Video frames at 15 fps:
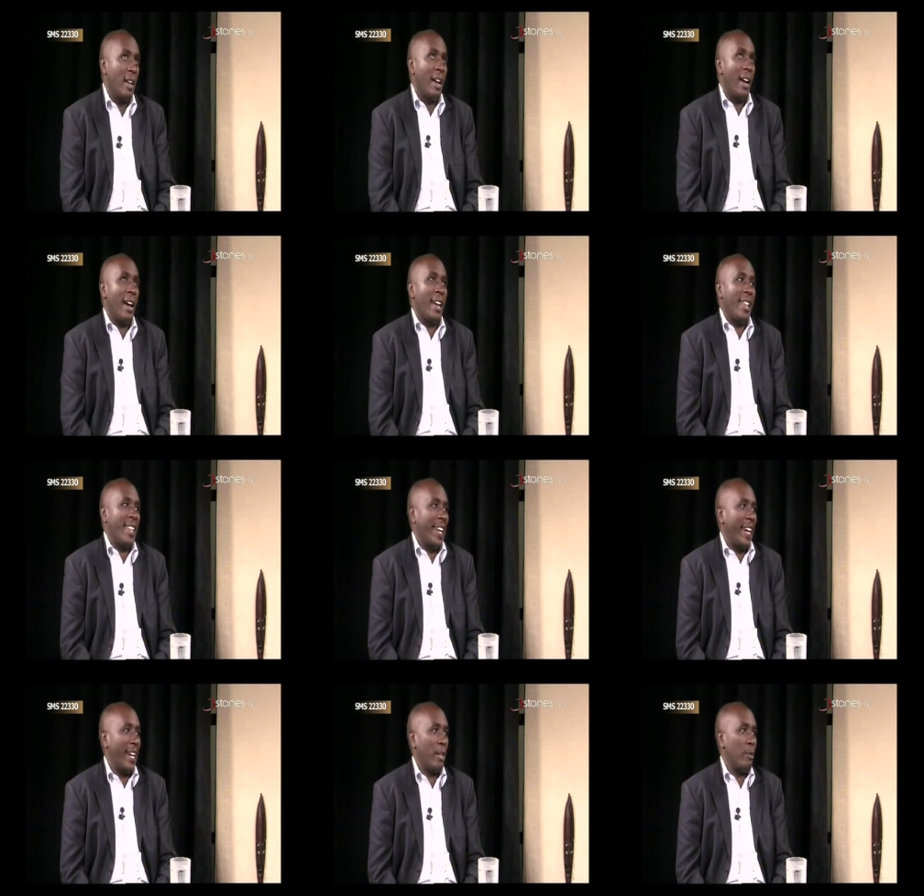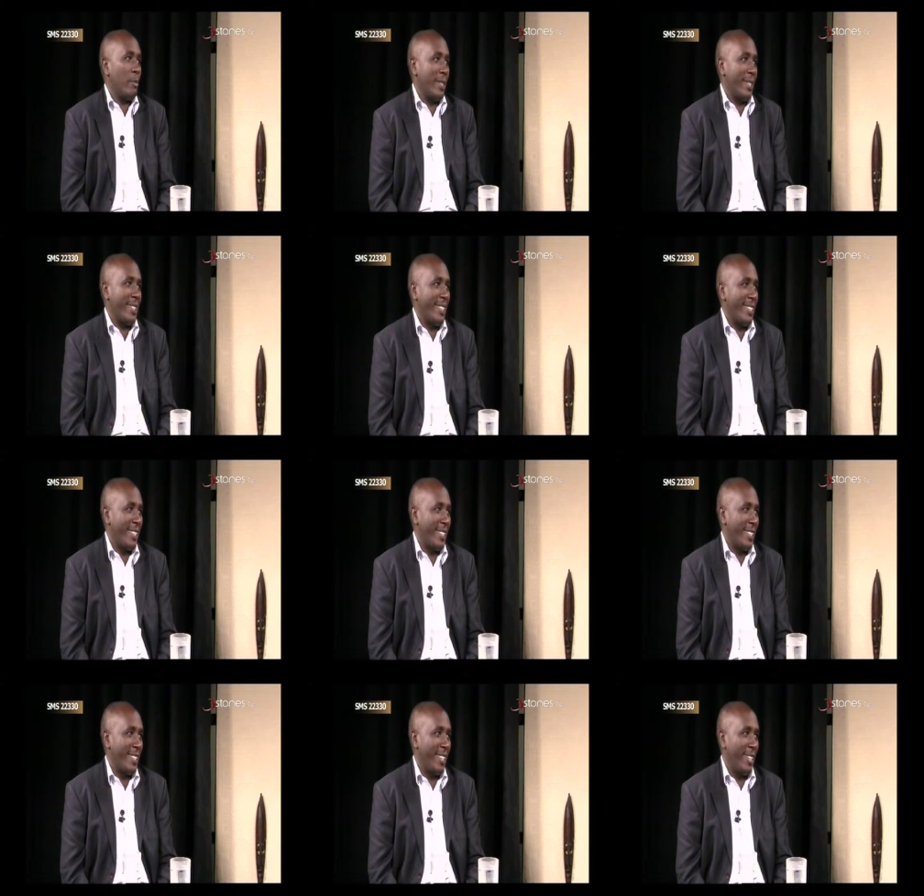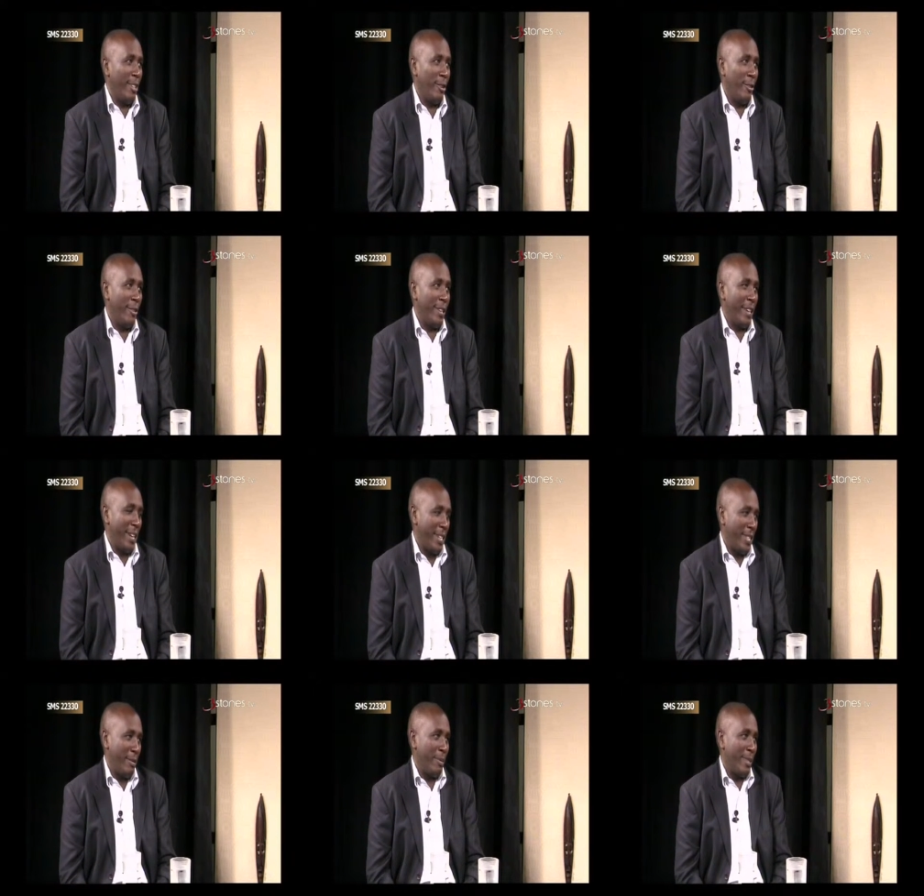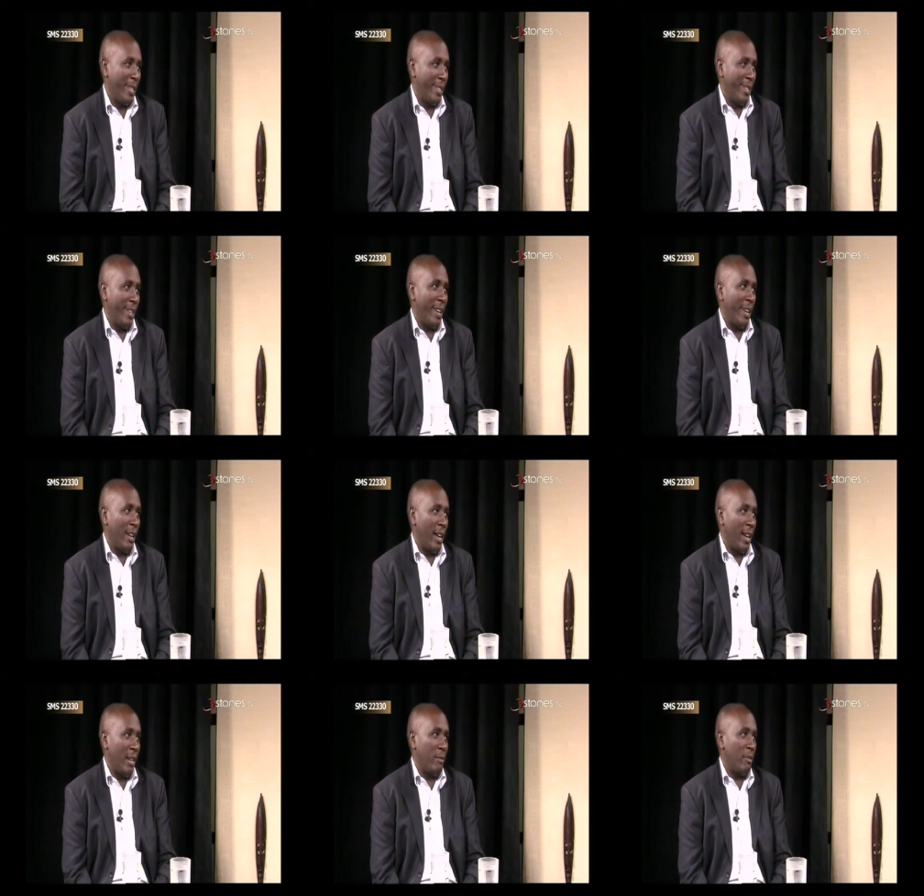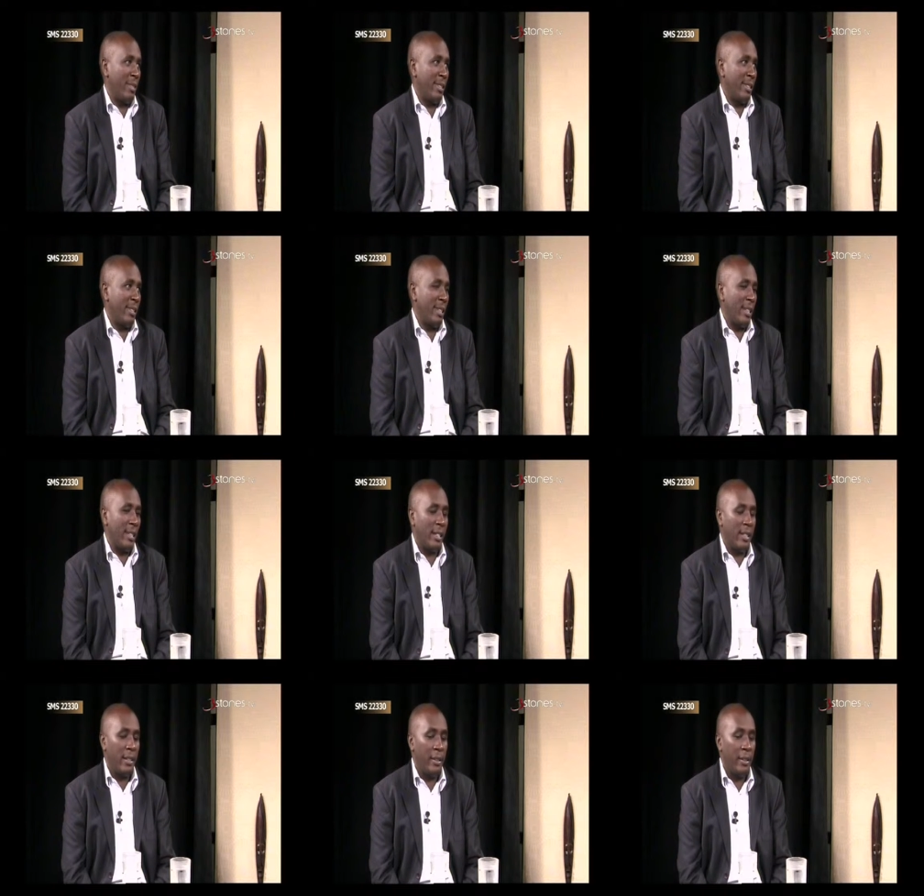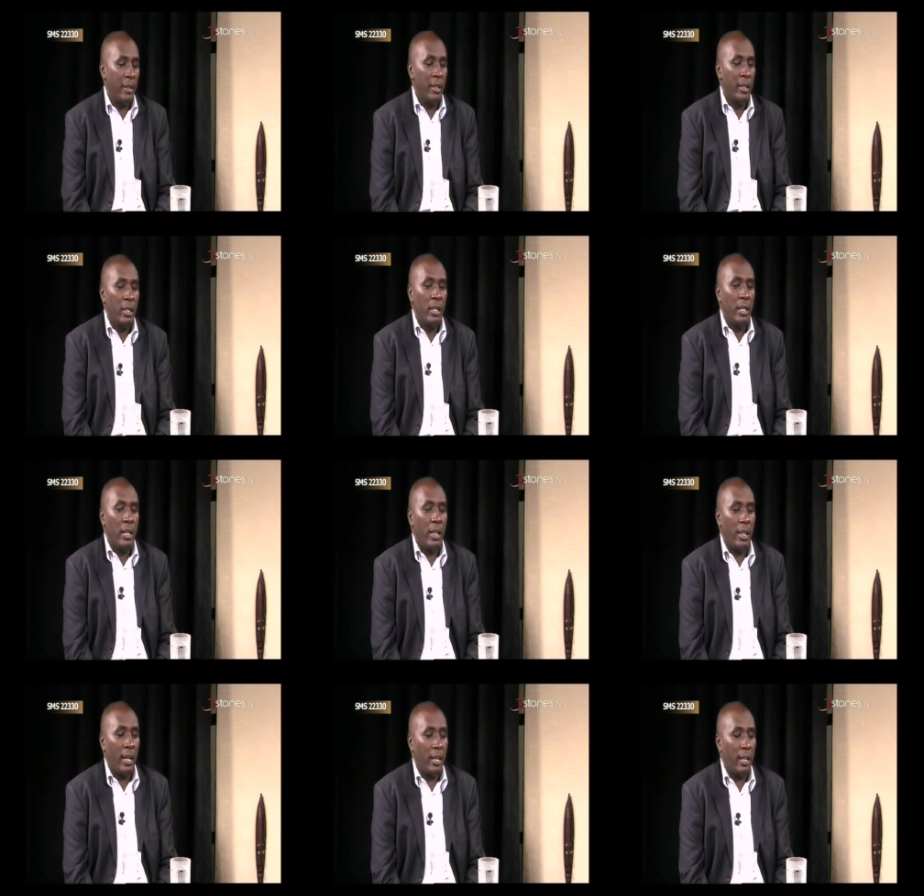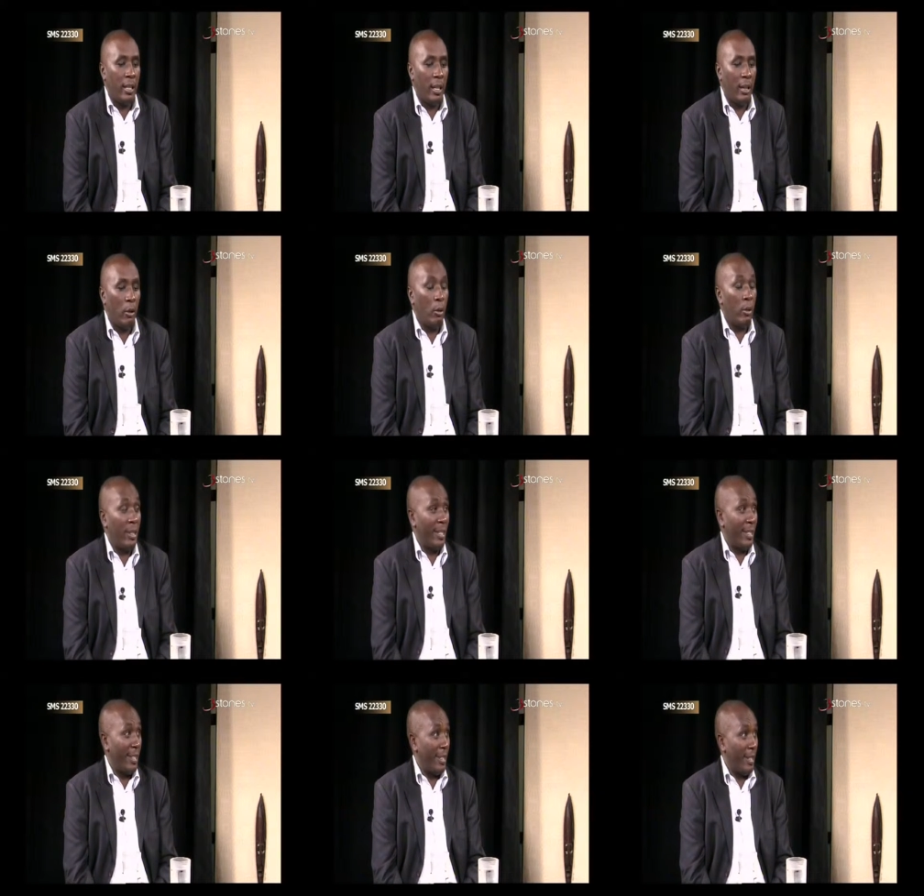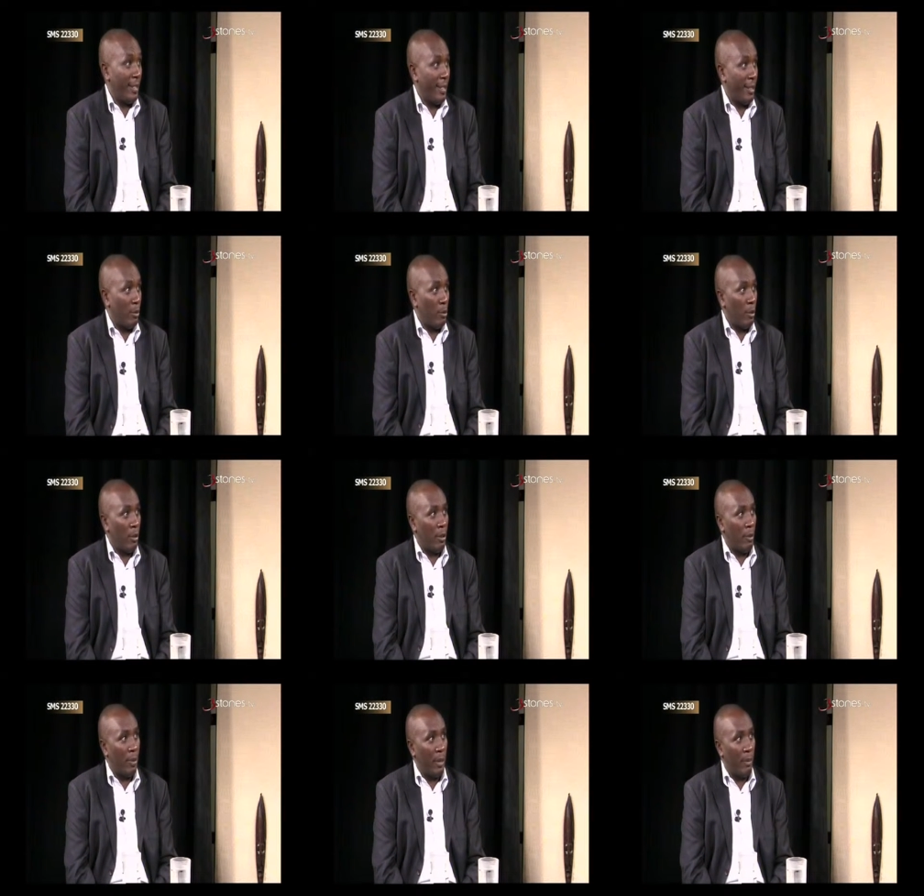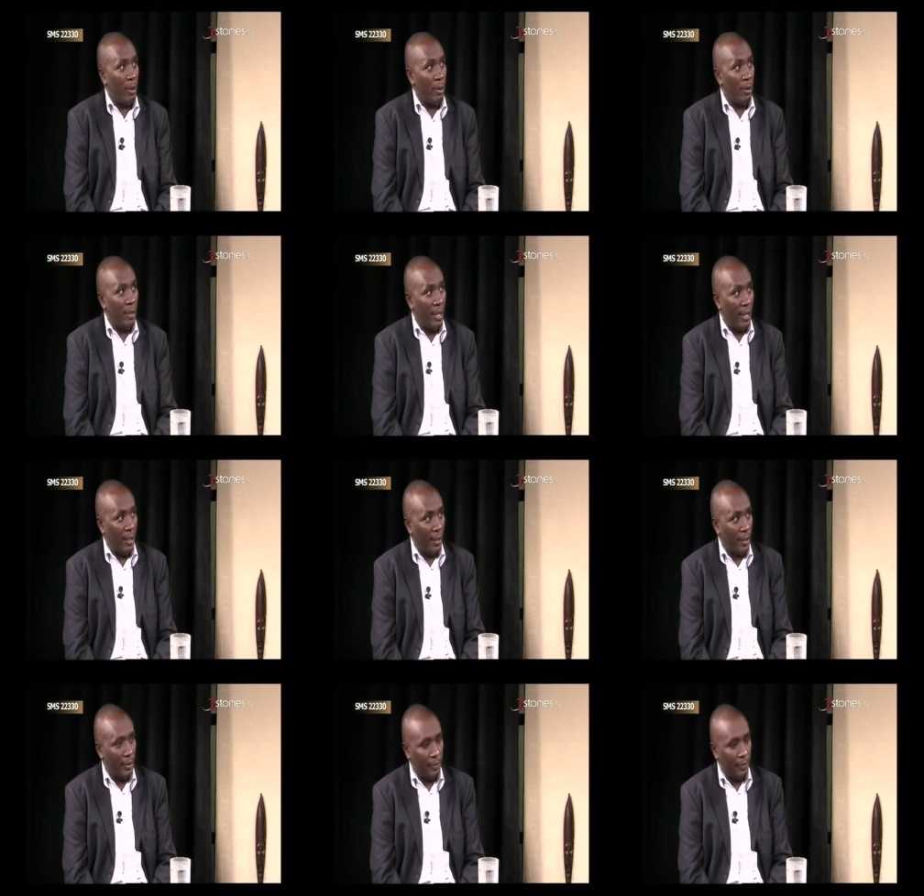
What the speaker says: are the hard ones. You know, the hard ones that older citizens will not be able to take.